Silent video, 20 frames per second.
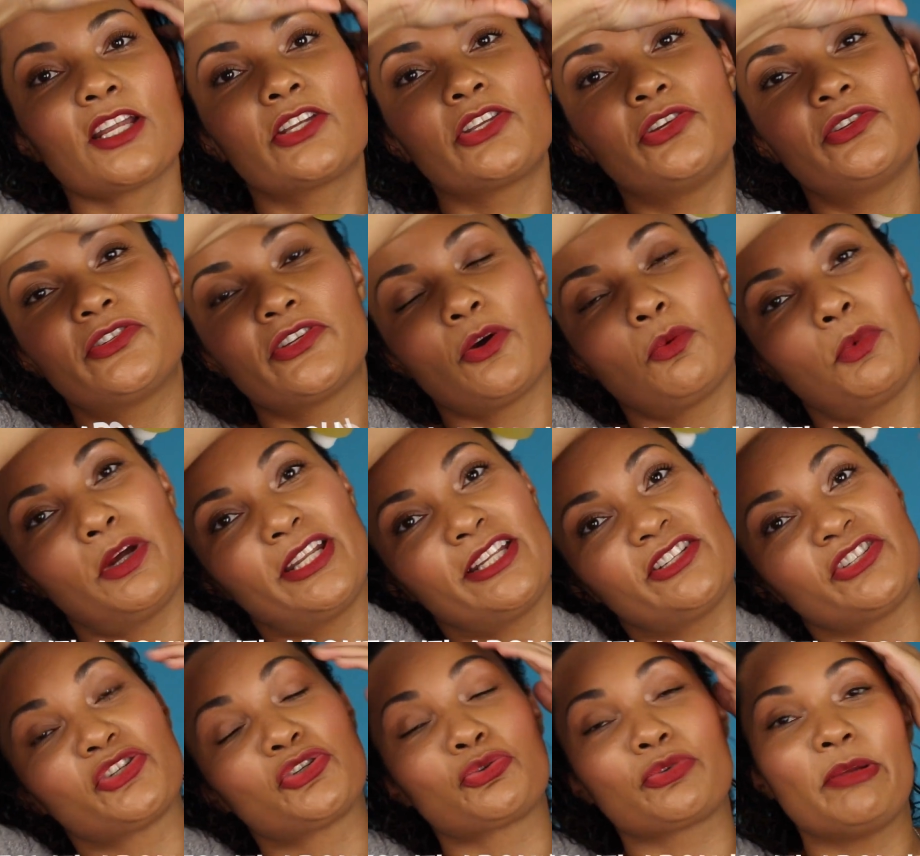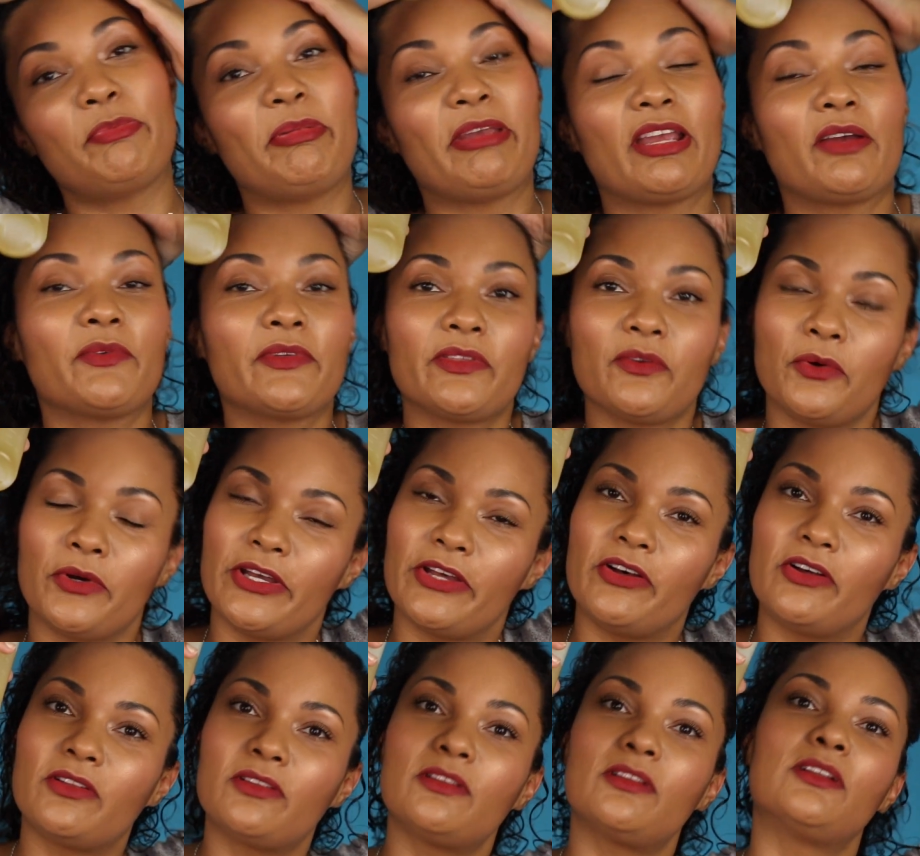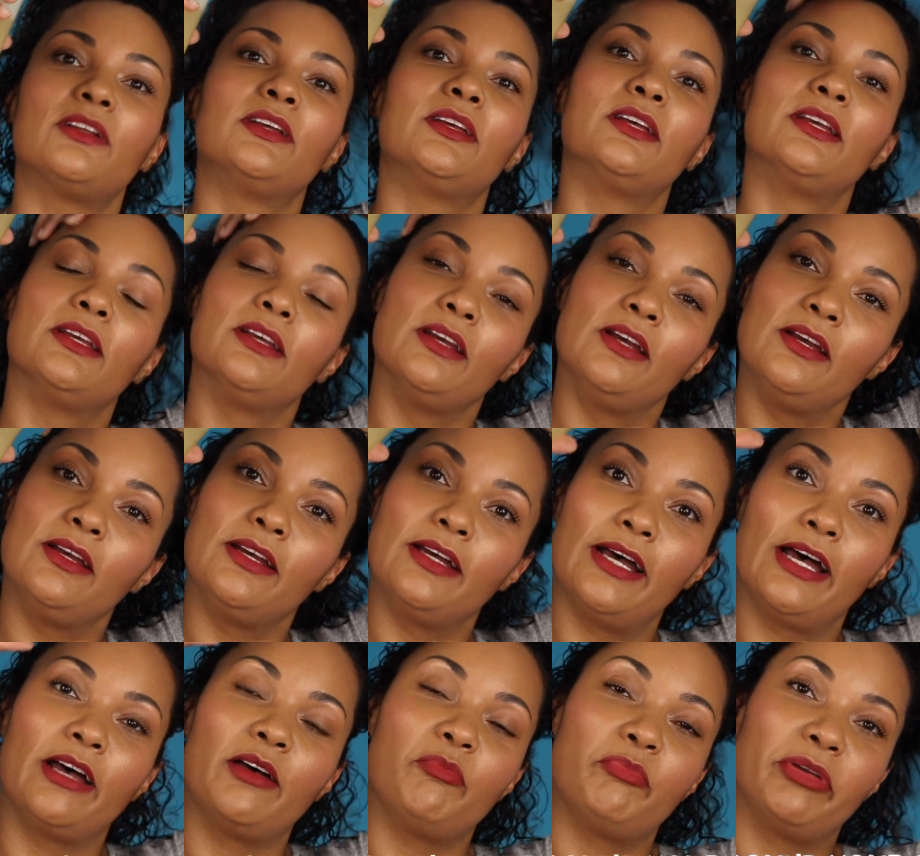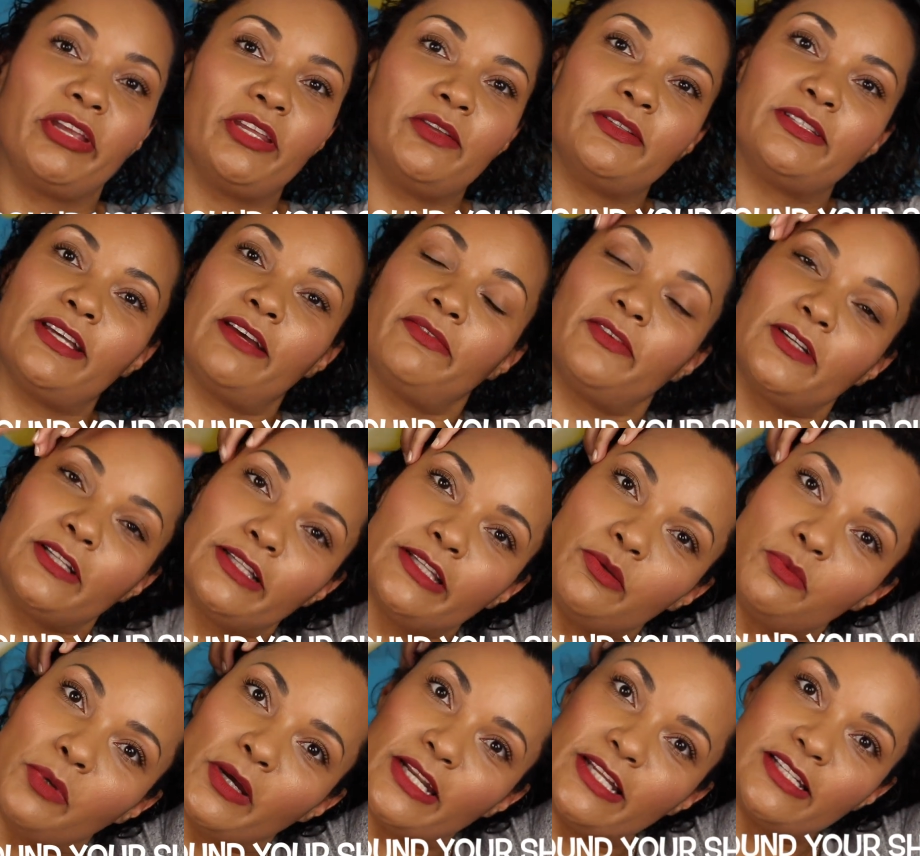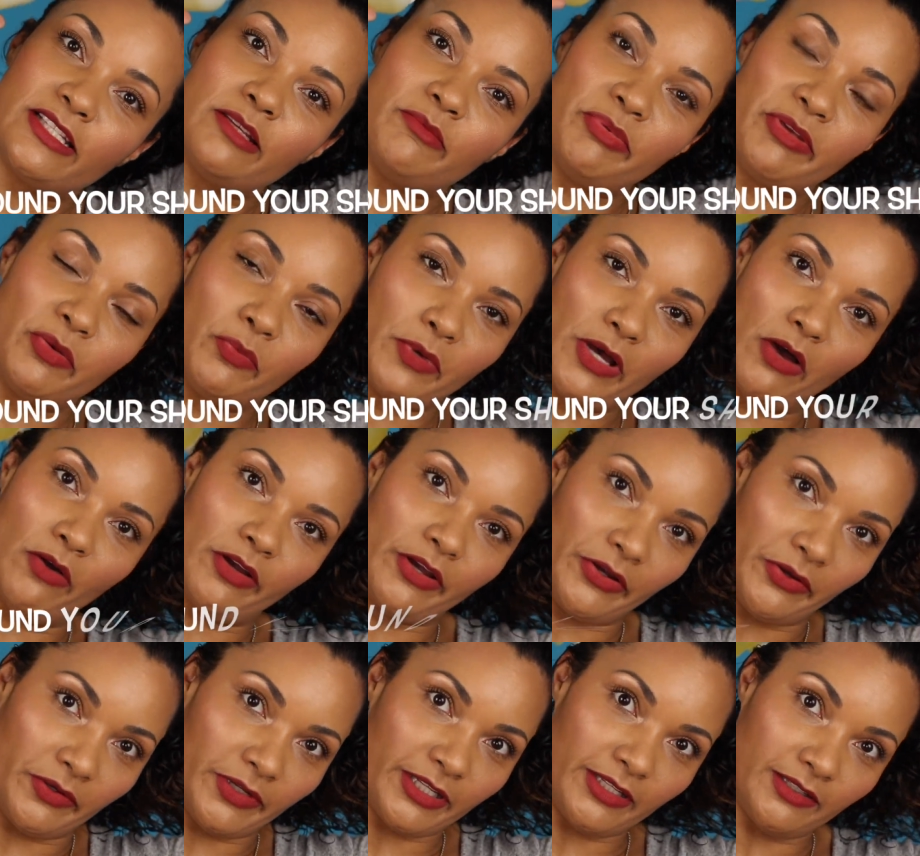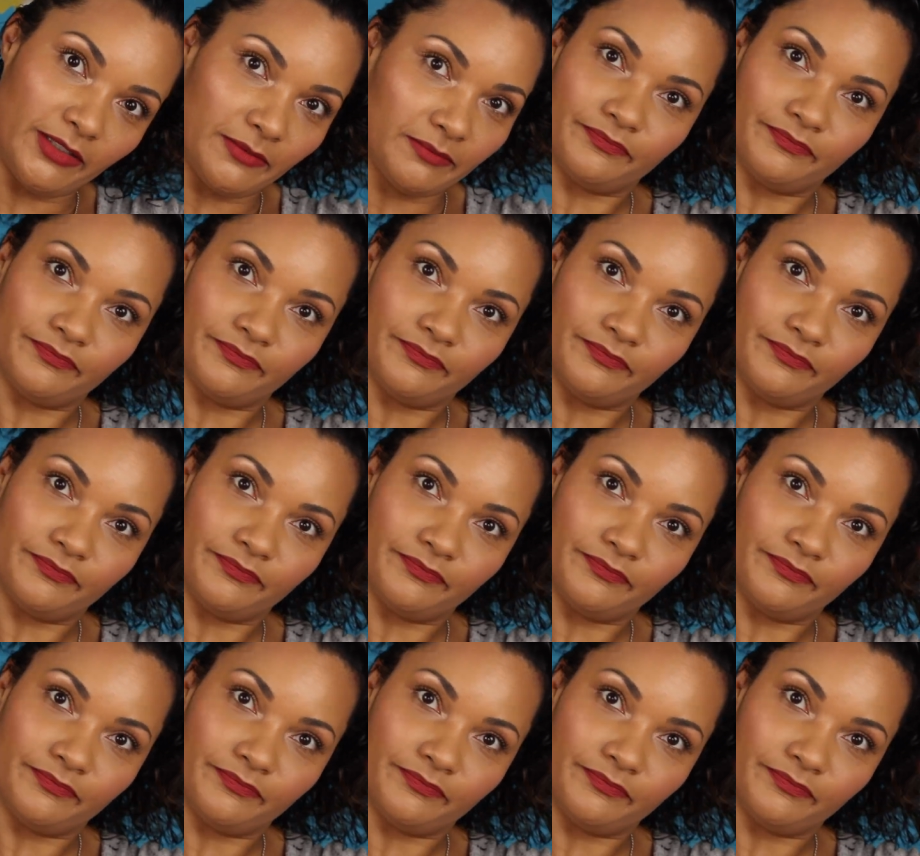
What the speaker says: You don't want it dripping with oil, but you definitely want it to be well coated.